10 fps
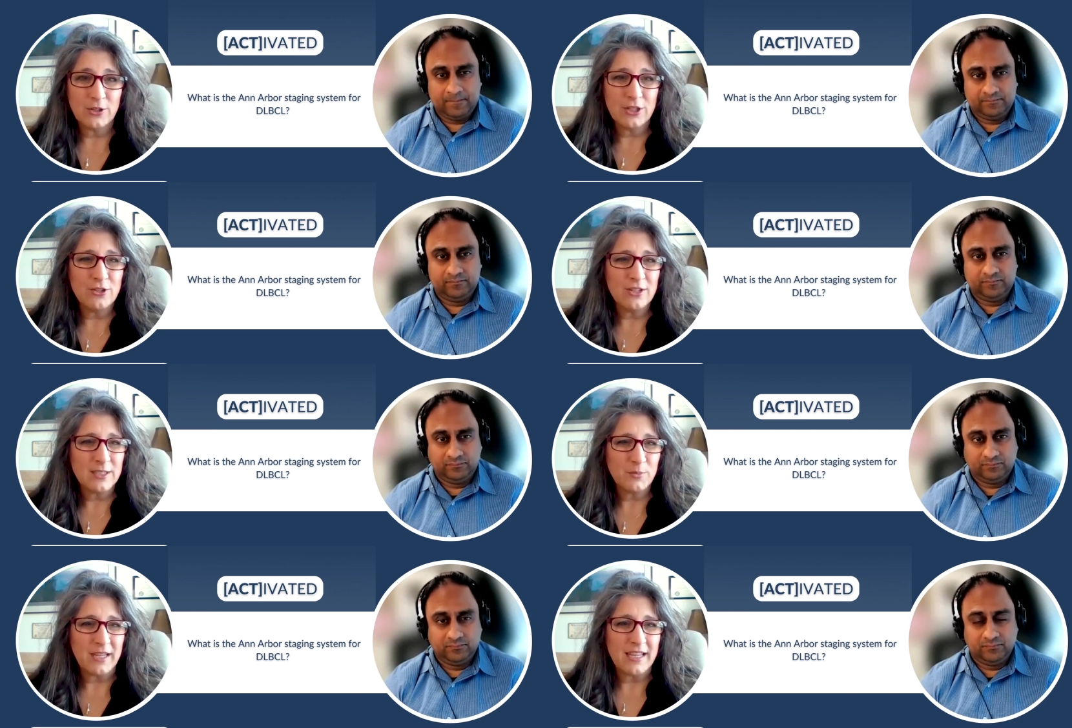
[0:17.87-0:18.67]
Speaker 1: So, can you
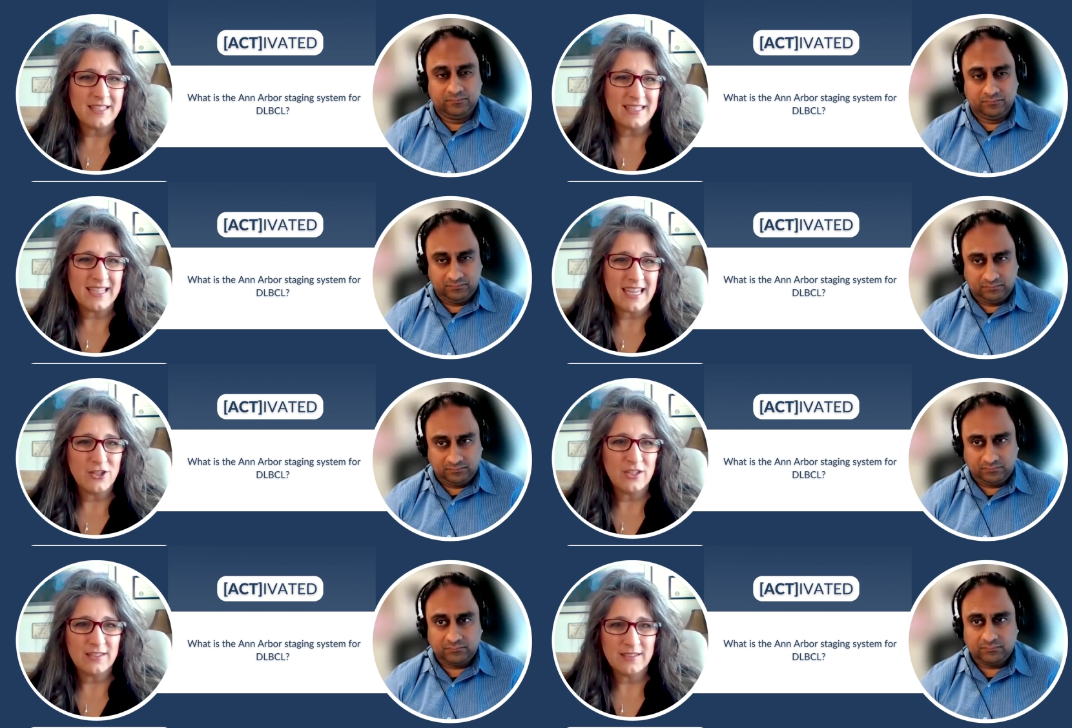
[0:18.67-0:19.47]
explain the
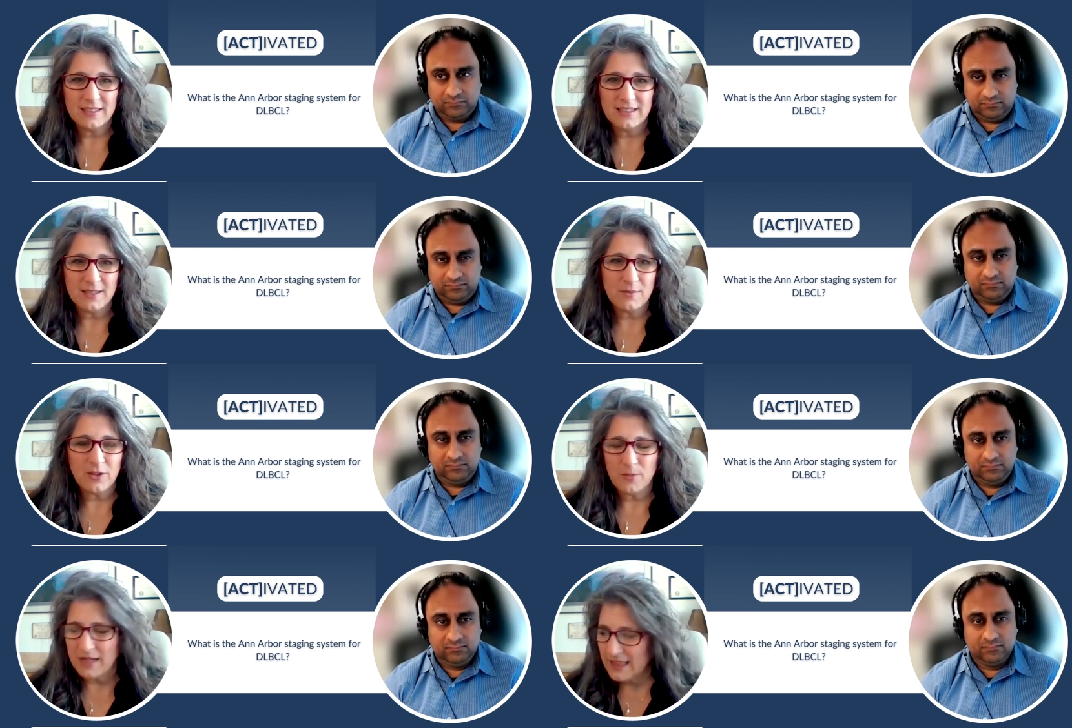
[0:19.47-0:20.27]
staging system a
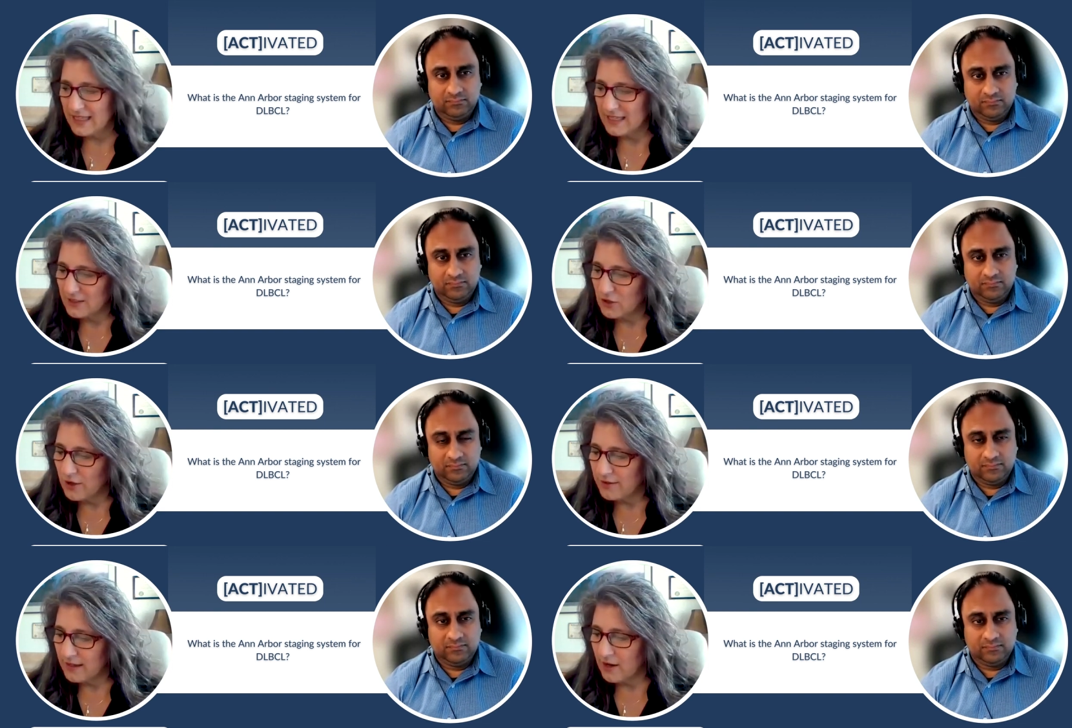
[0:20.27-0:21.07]
little bit? I think it's
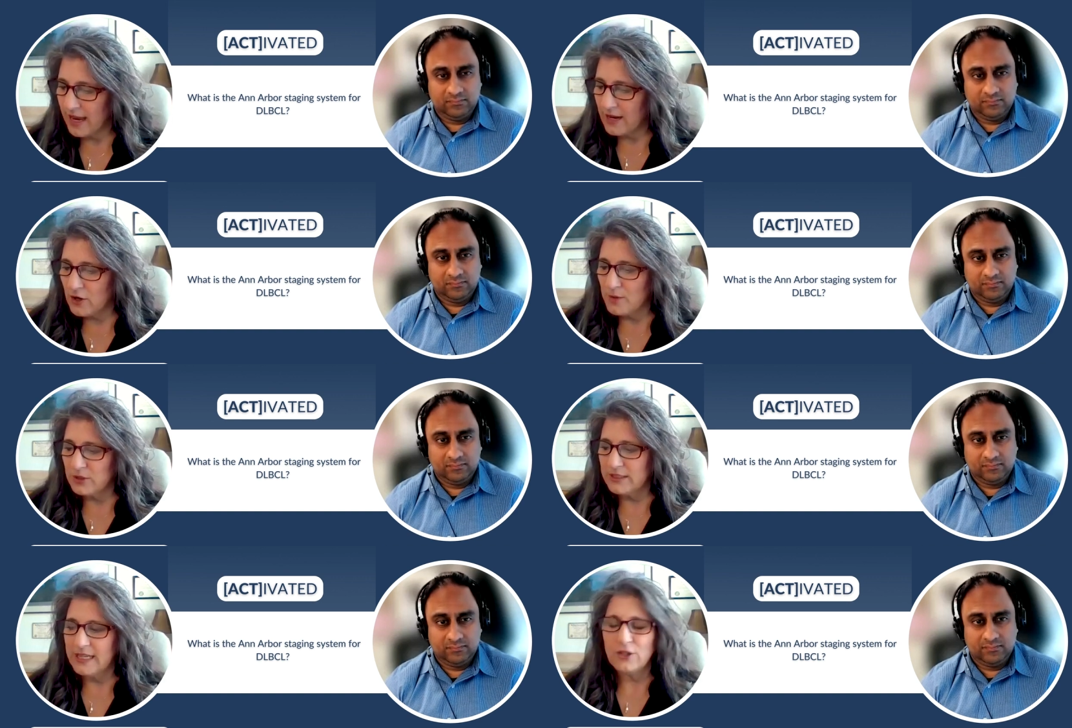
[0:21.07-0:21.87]
called the Ann
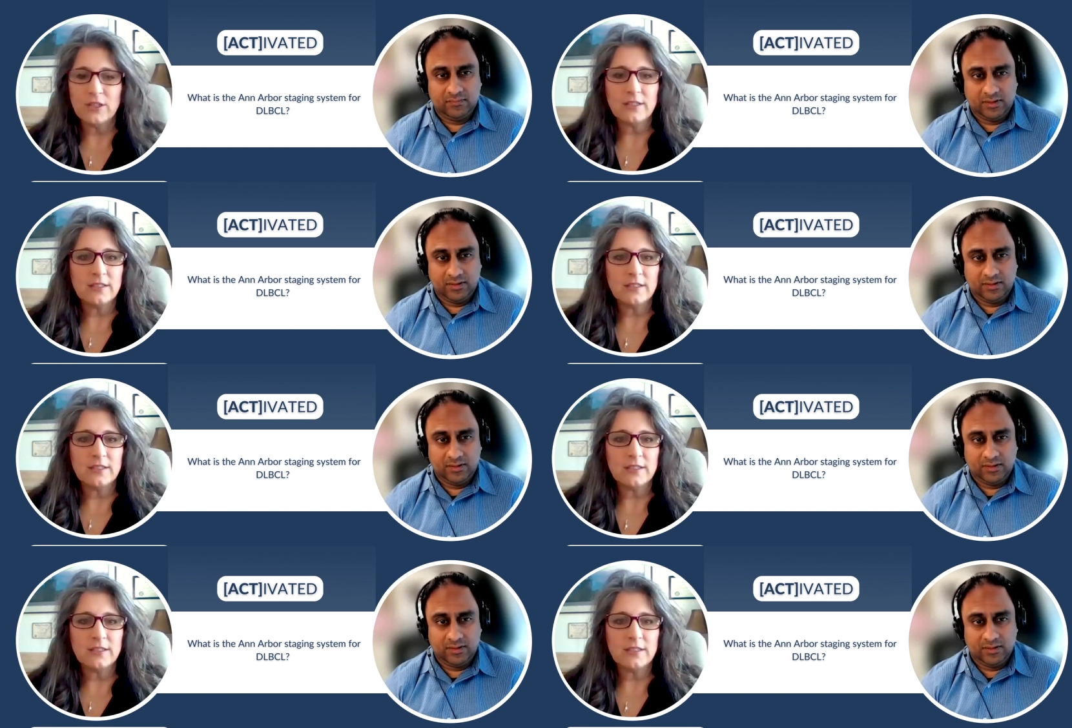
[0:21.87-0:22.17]
Arbor staging